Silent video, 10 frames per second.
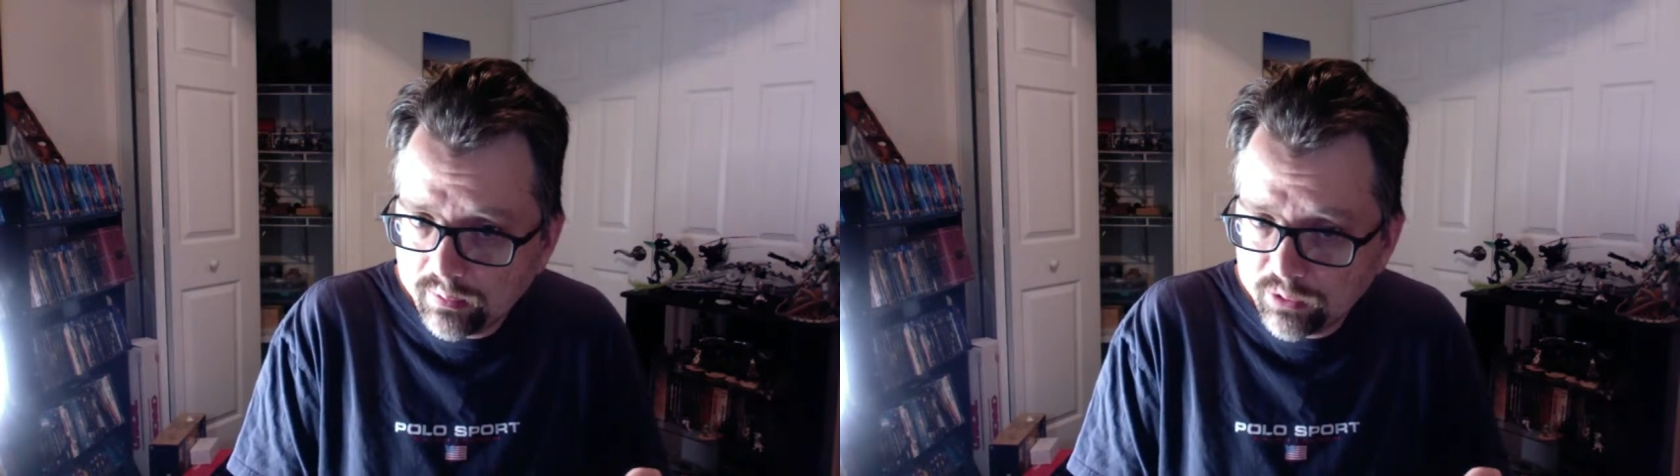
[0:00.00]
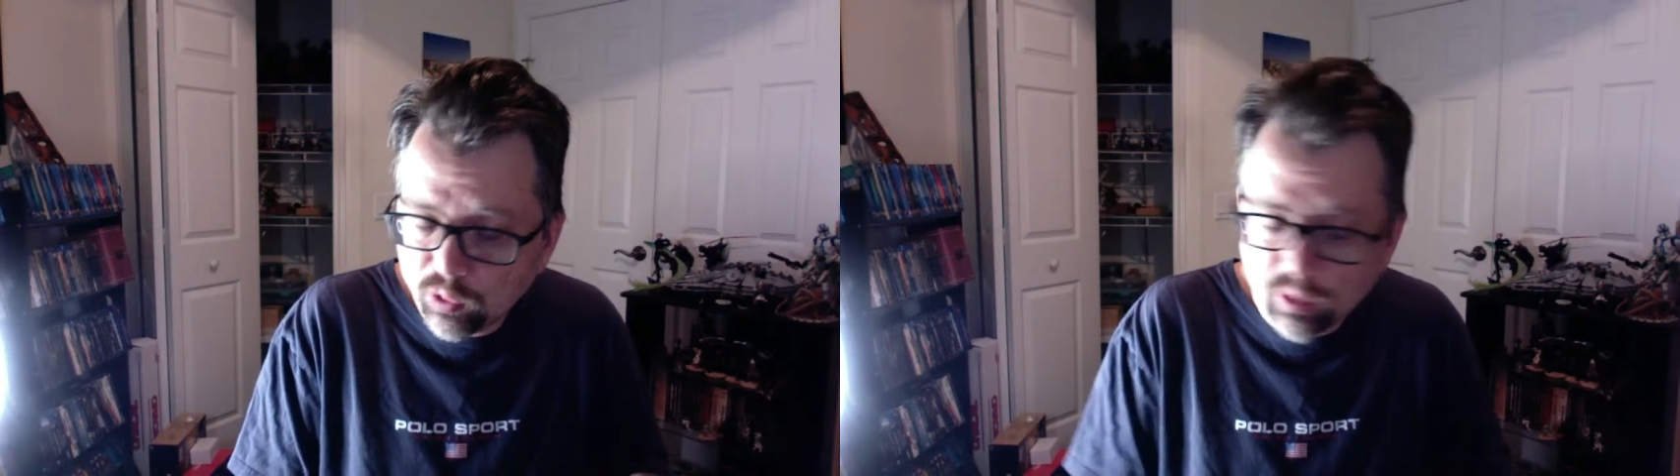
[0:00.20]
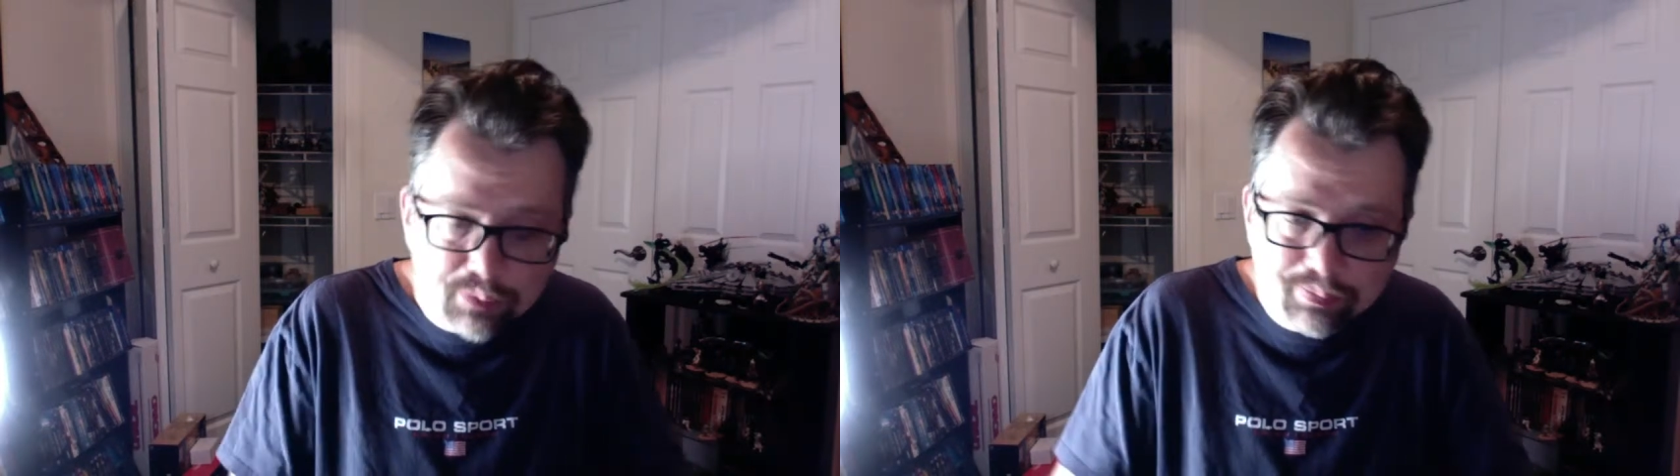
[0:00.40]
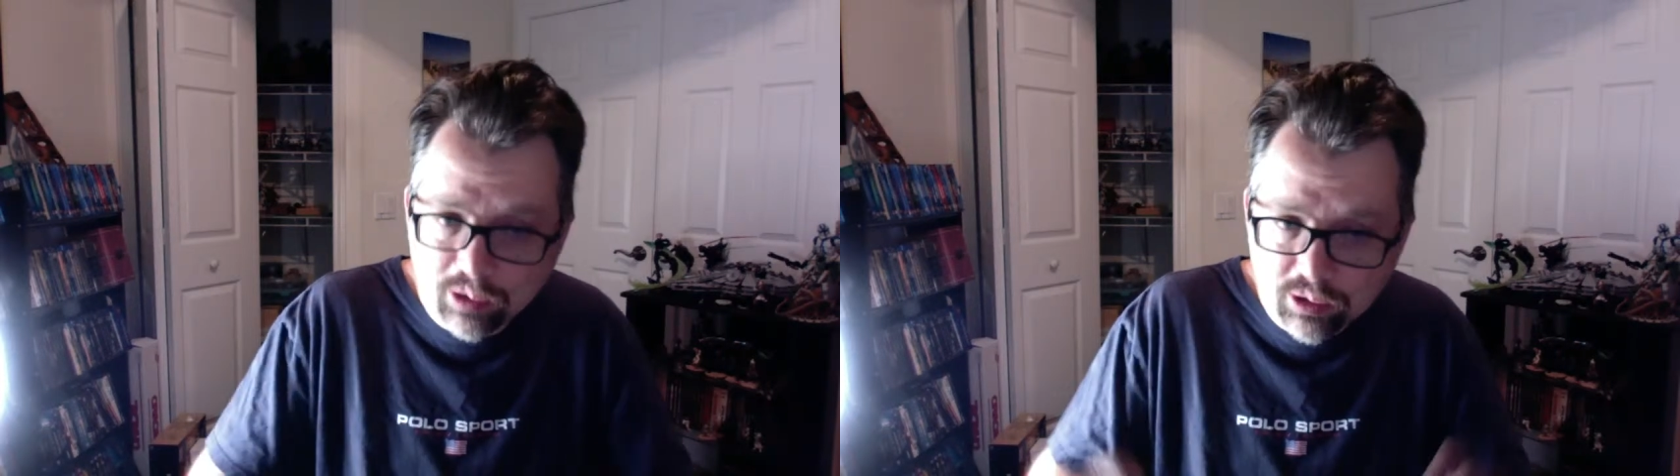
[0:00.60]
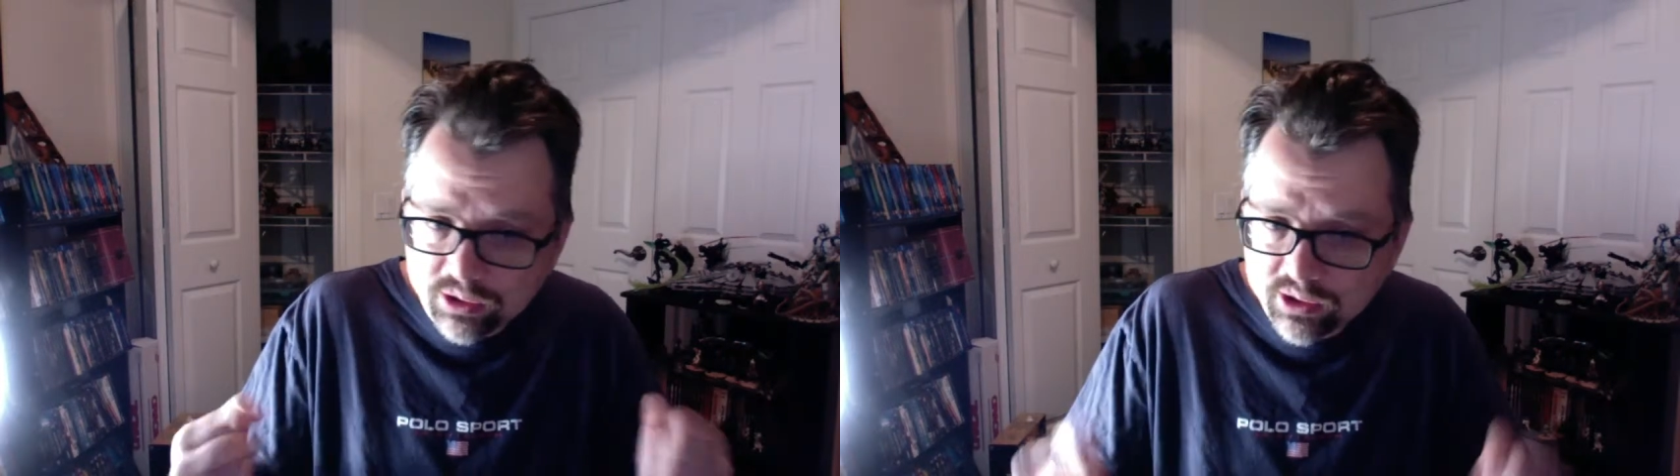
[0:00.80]
You want to
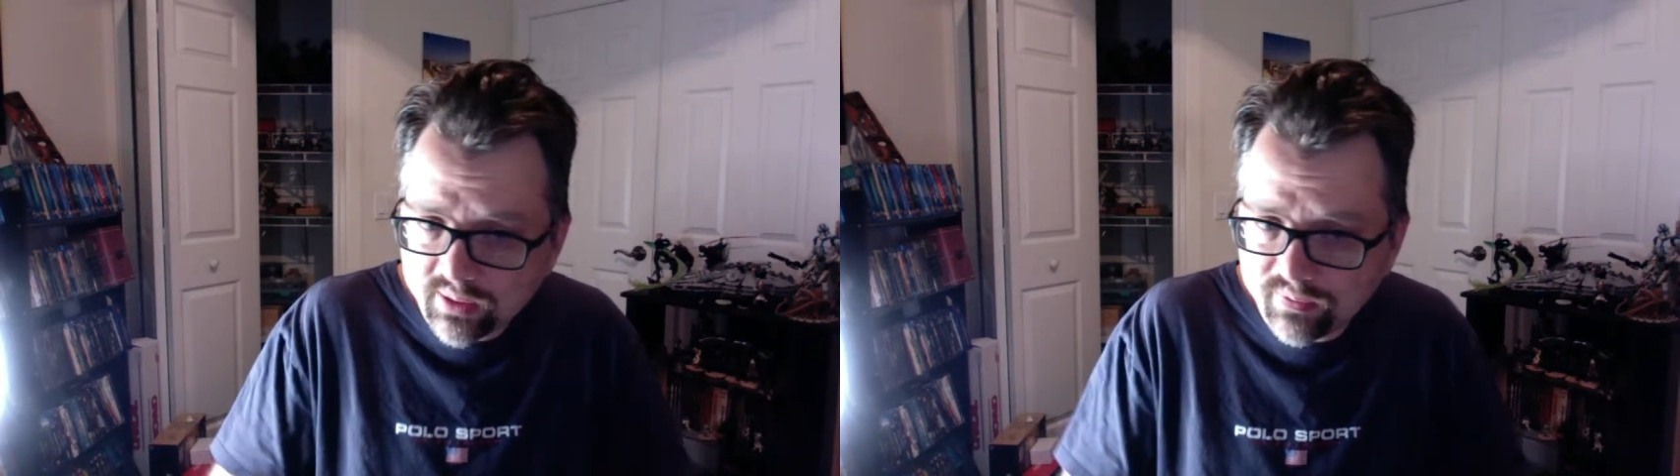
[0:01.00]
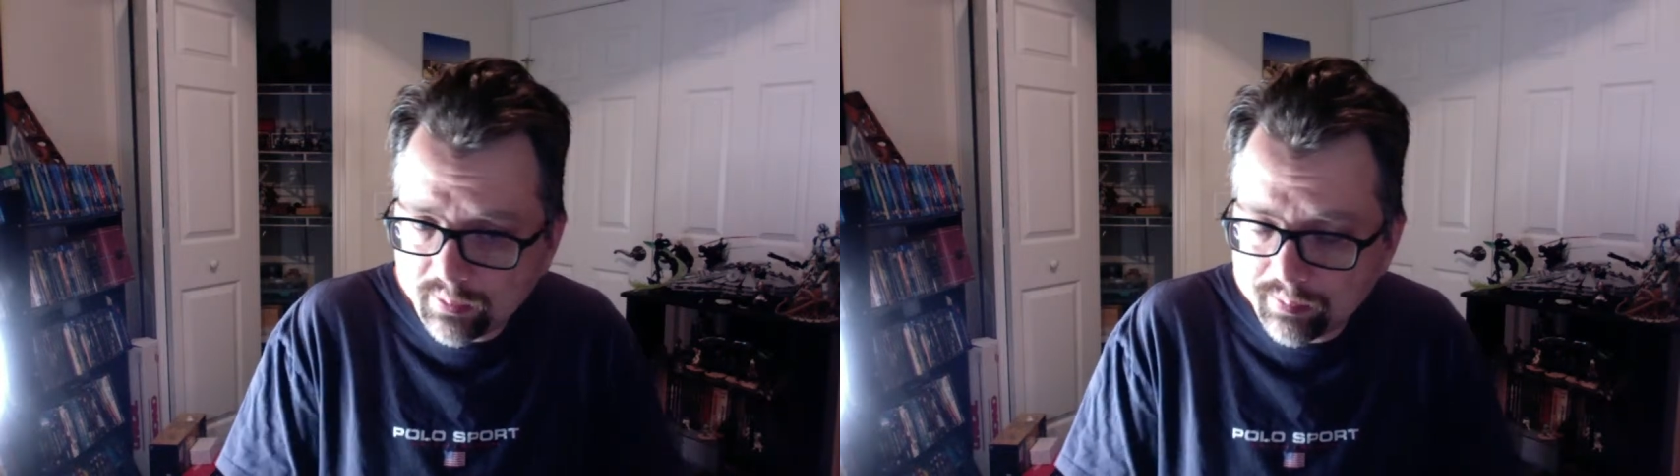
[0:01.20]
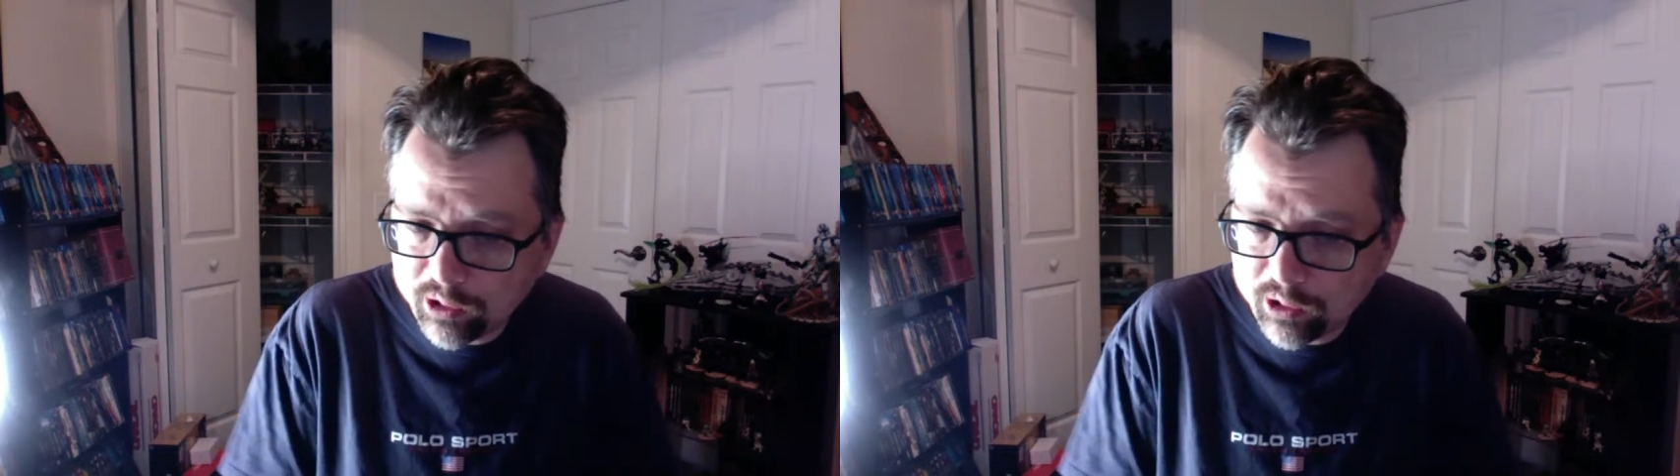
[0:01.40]
pull yourself up by